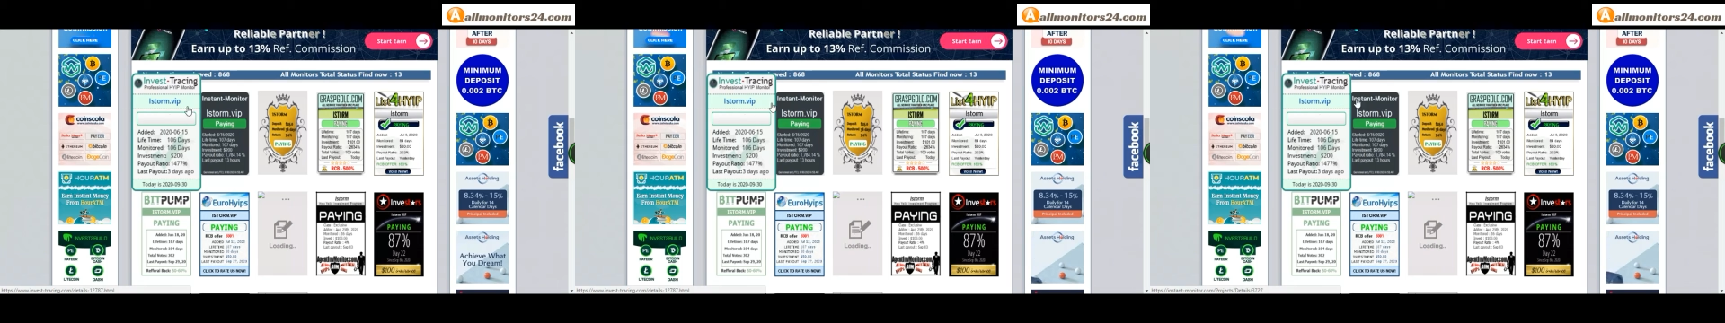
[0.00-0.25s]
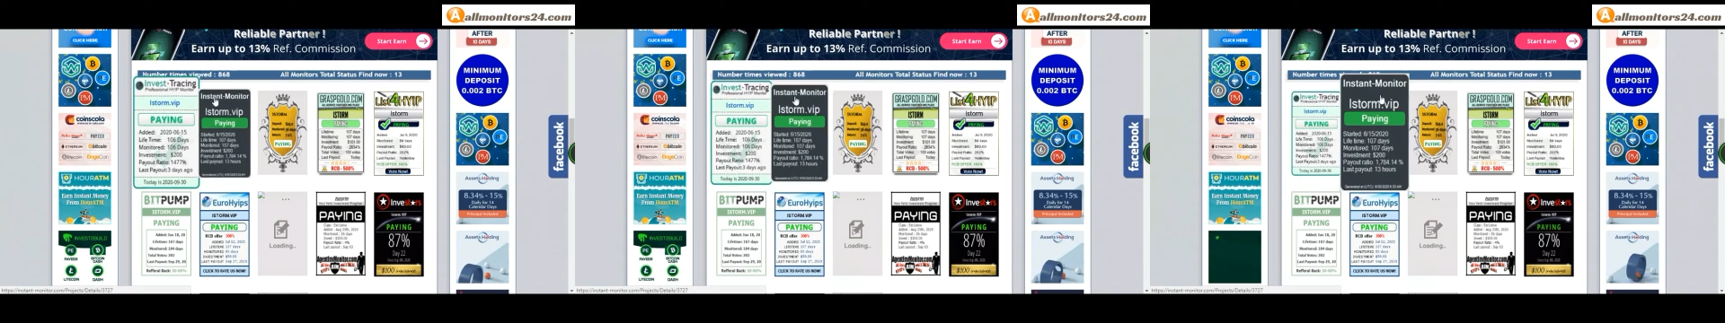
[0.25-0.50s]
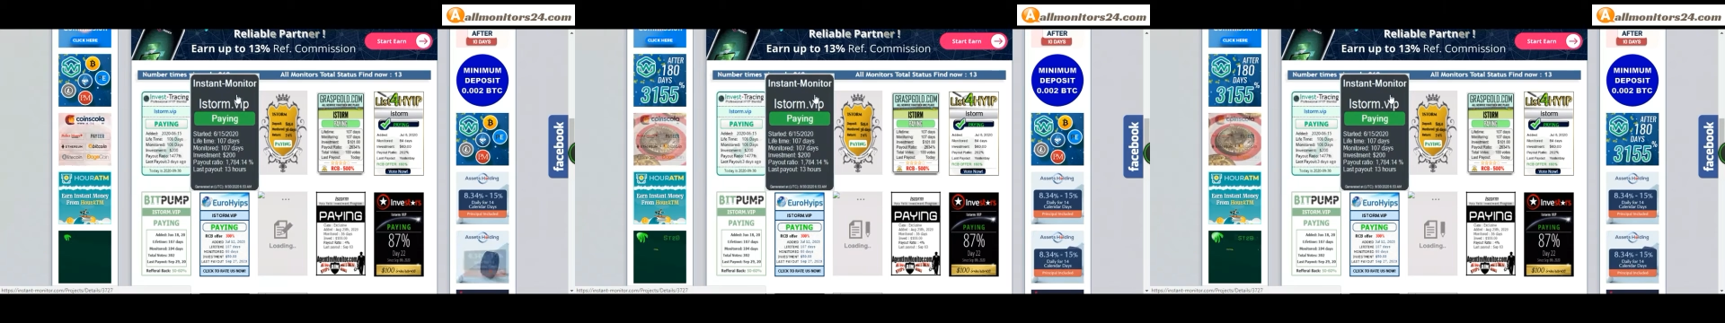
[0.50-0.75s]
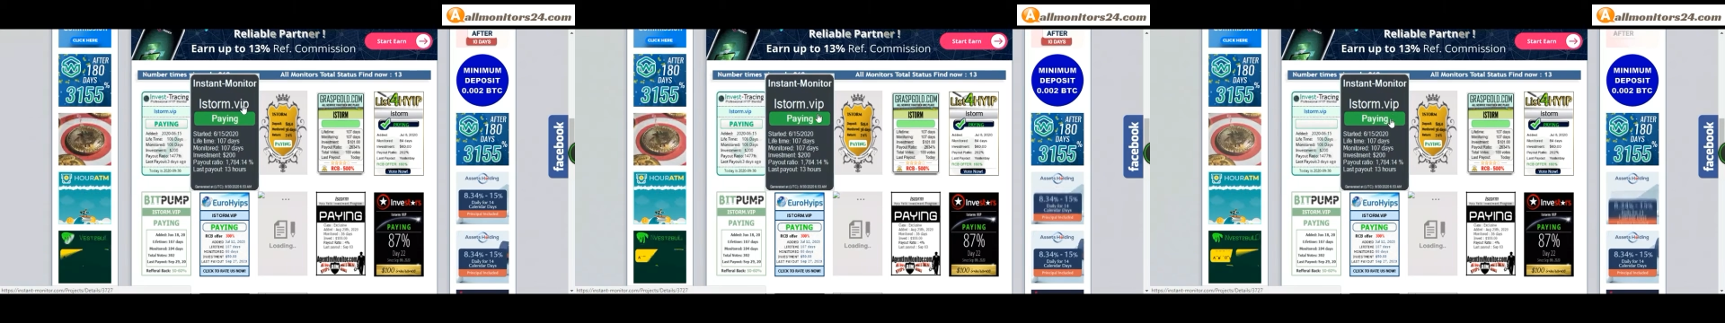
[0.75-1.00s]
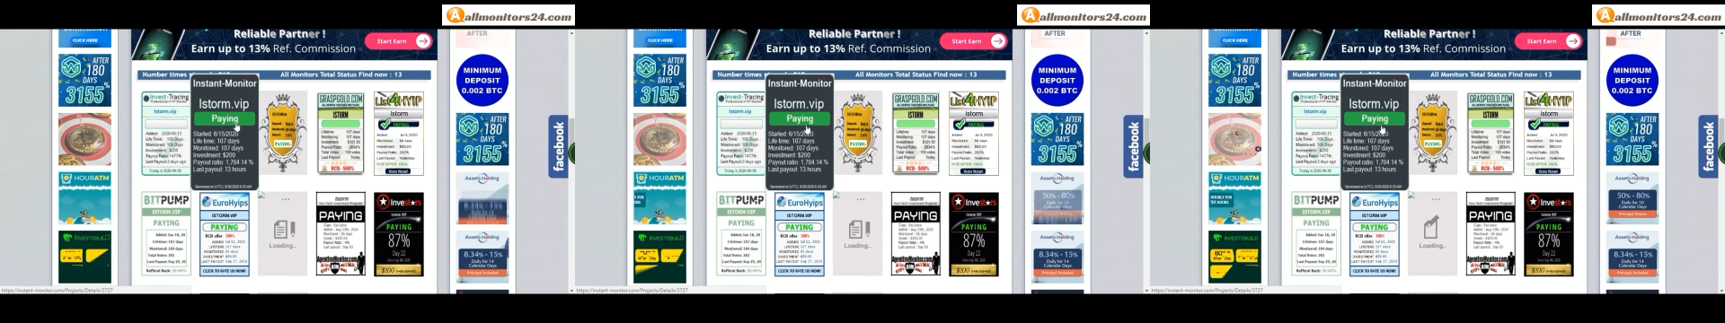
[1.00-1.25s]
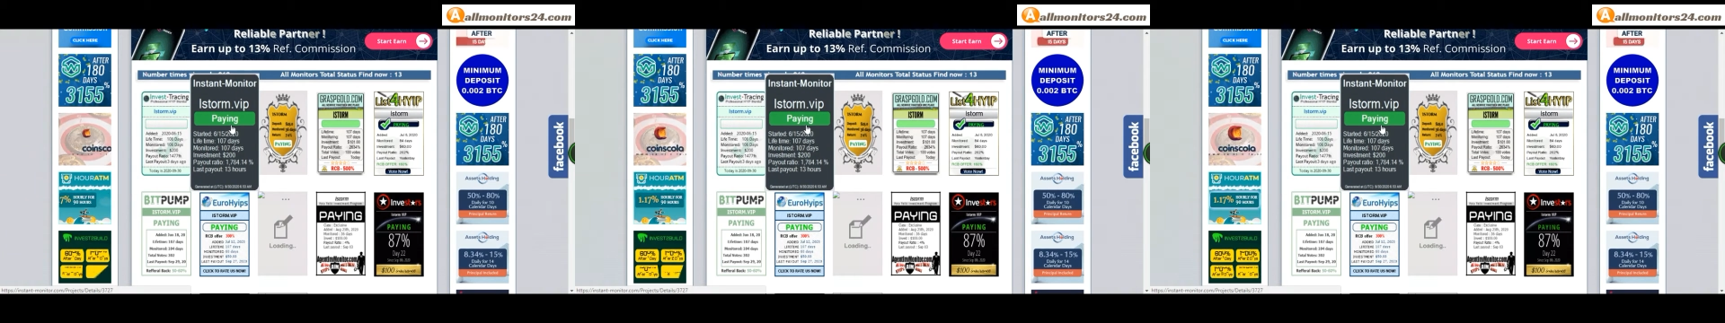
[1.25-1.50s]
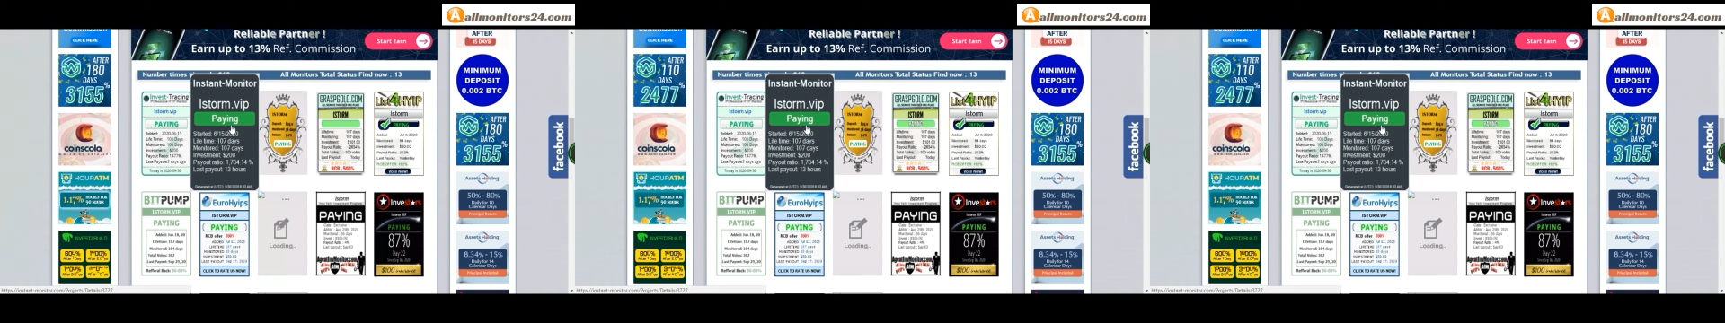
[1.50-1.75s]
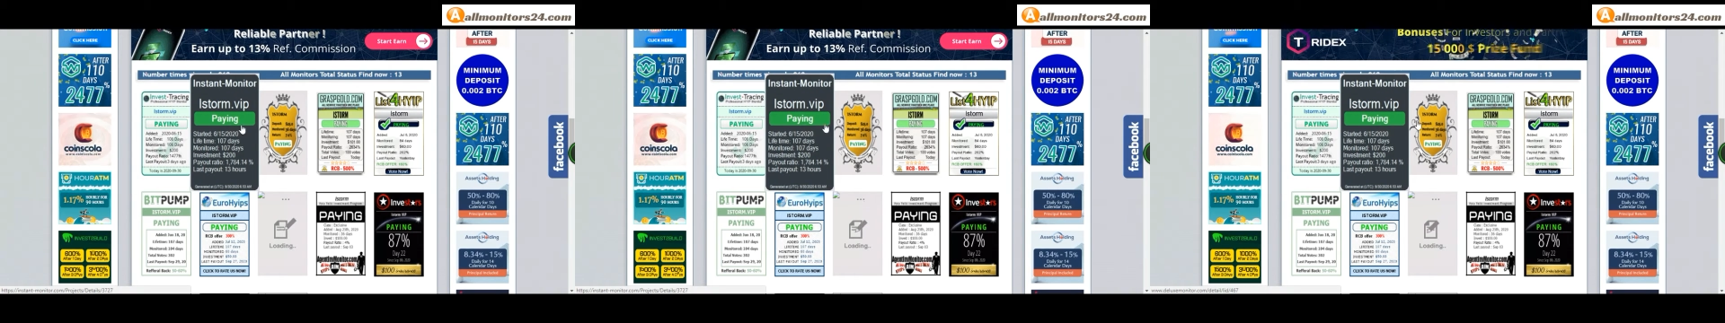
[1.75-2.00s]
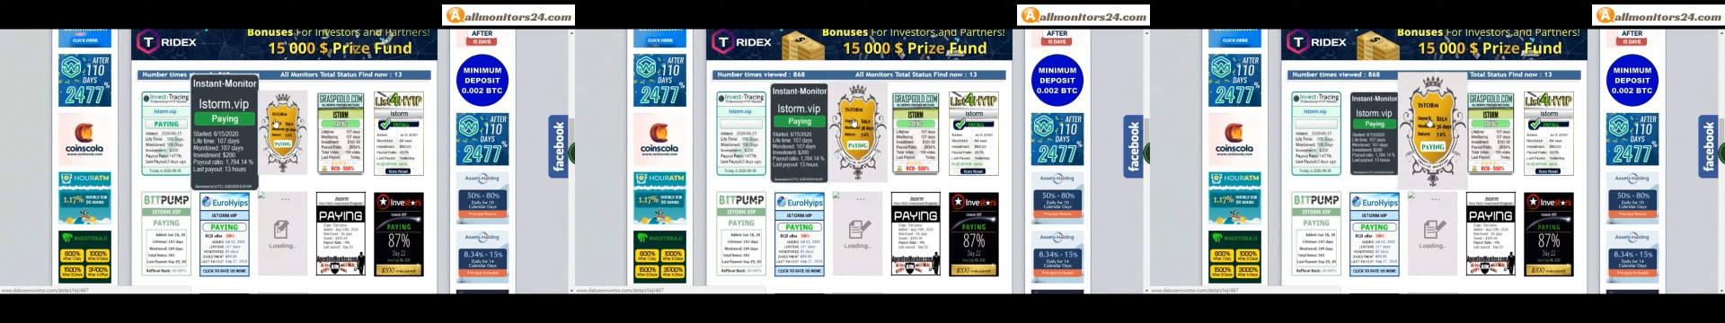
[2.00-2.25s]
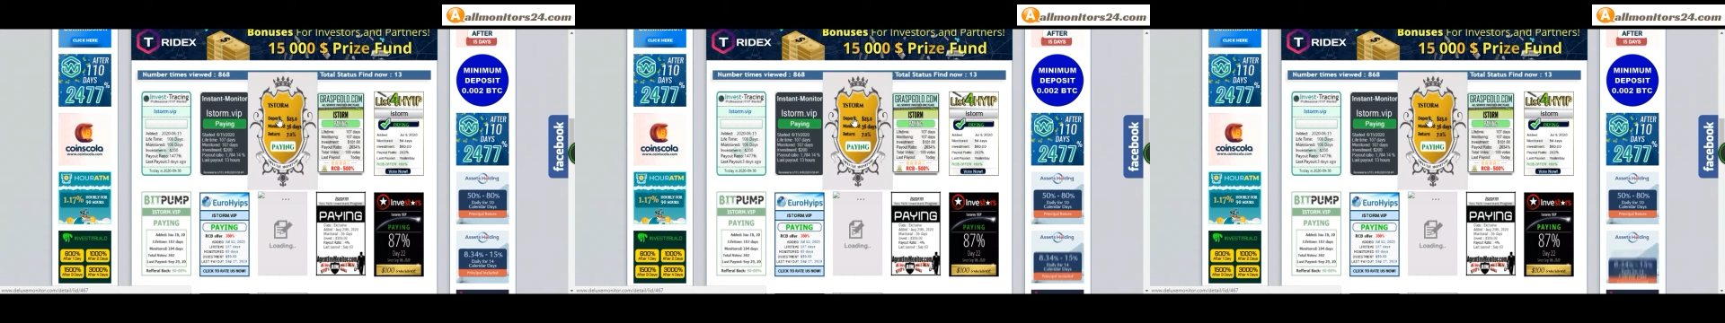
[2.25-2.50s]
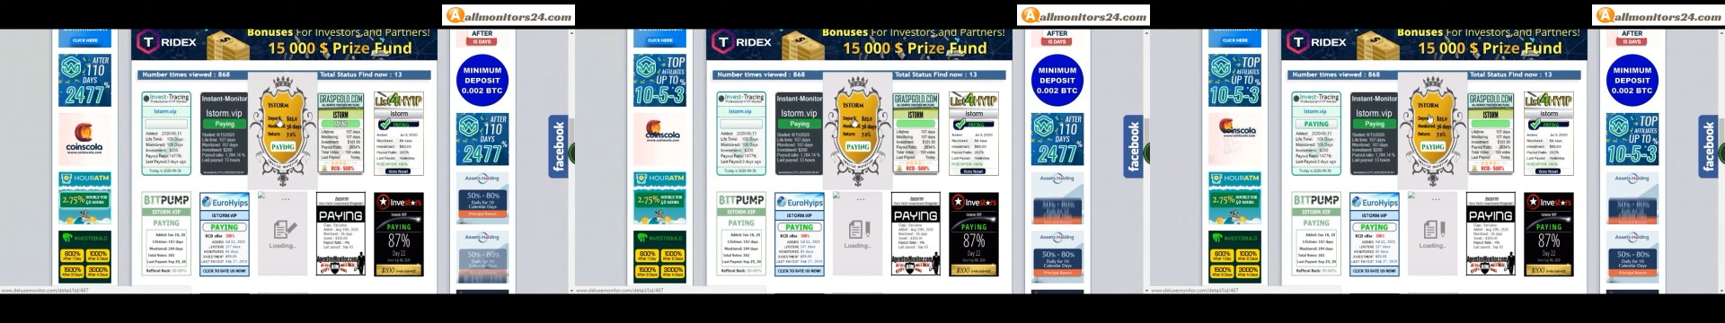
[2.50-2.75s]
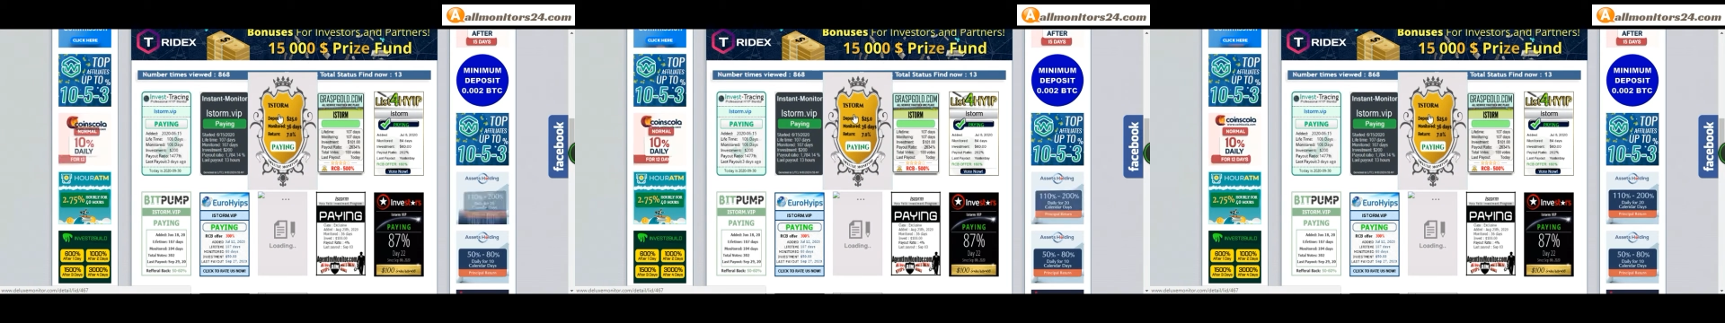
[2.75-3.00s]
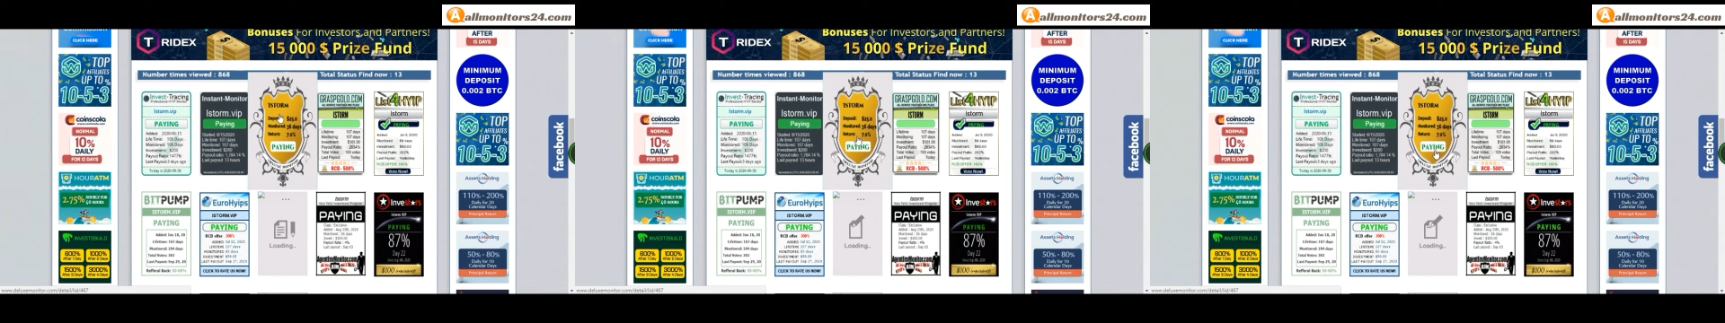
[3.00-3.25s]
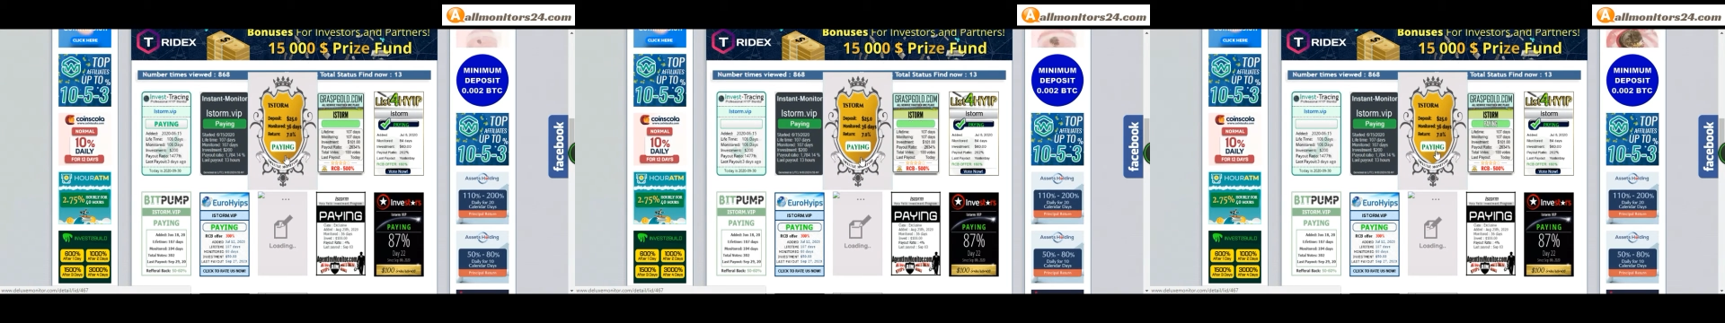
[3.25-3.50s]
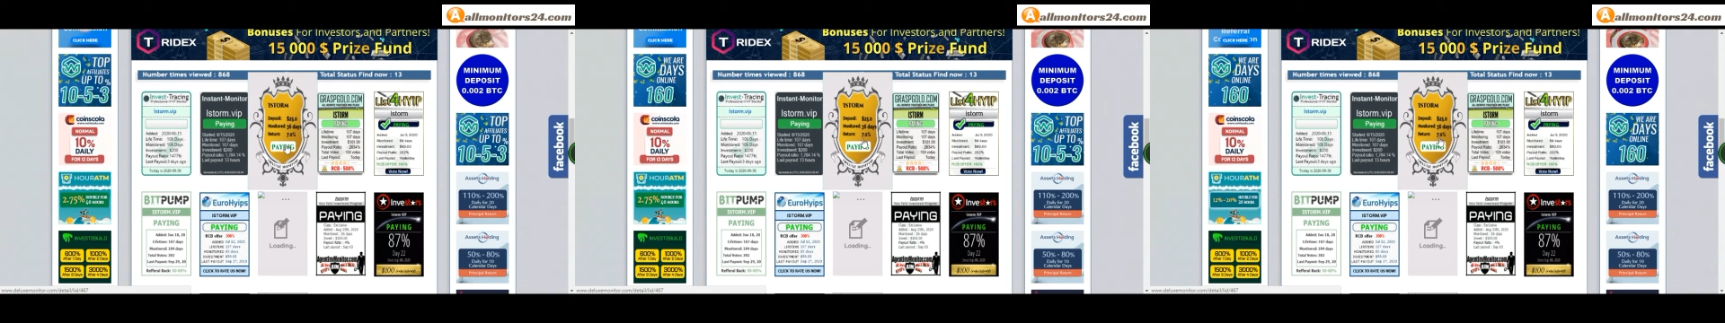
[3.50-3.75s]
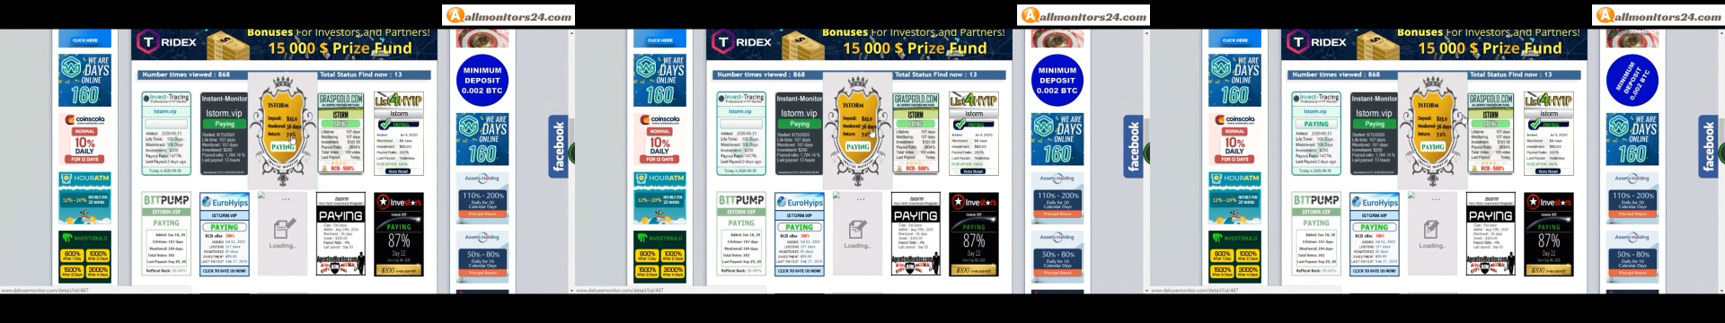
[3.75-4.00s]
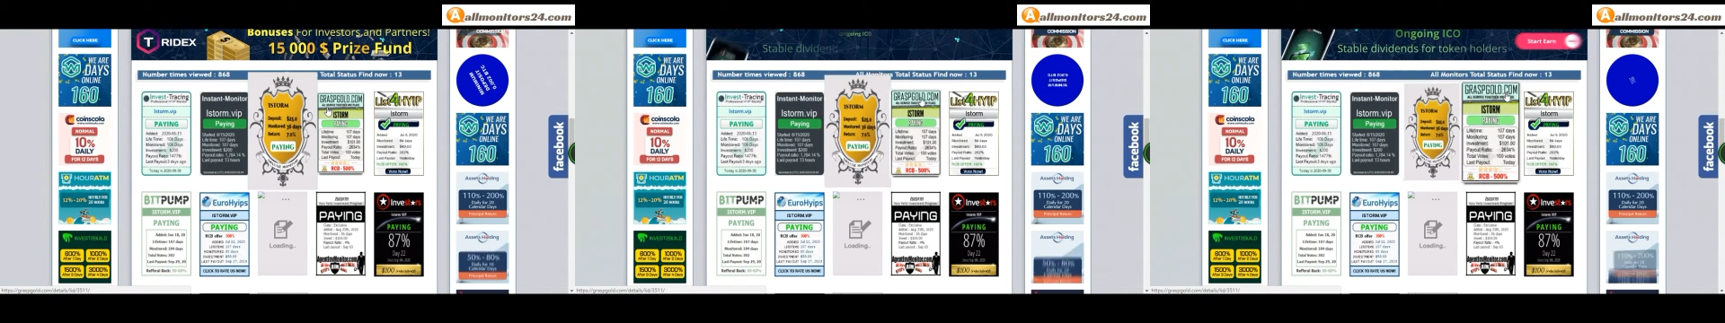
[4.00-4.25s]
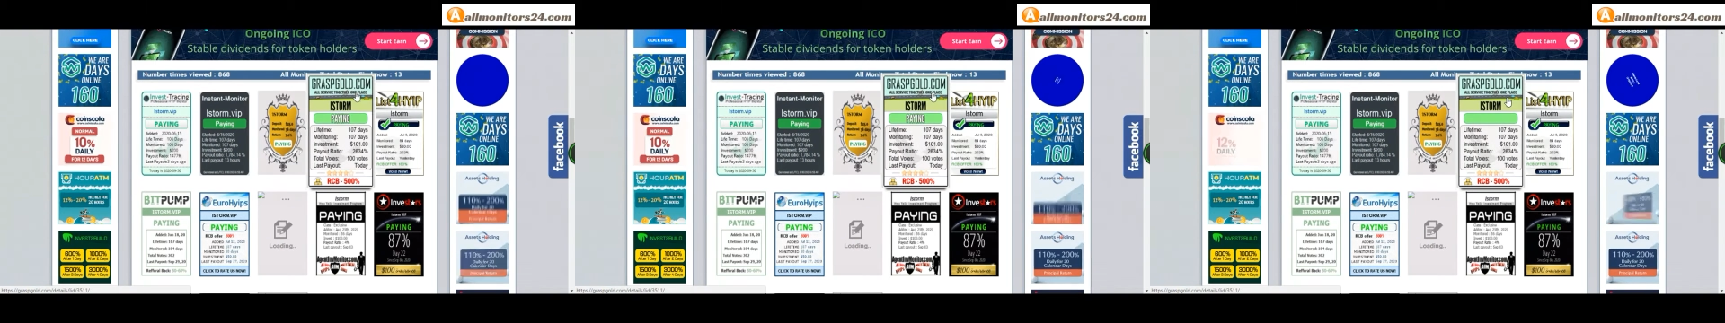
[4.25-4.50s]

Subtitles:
(no speaker visible)